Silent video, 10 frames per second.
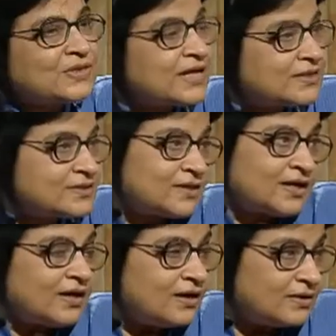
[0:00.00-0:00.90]
that
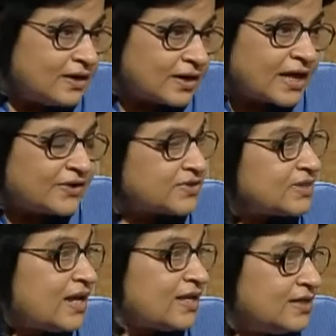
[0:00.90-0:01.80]
a character
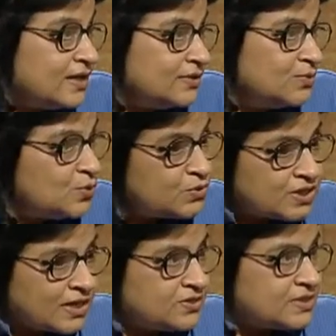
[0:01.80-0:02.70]
like Ying, who
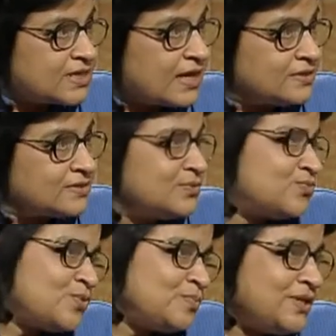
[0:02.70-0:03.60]
challenges Alison,
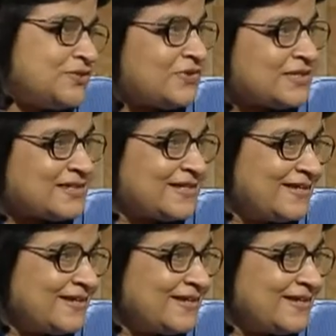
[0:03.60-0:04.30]
would be interesting.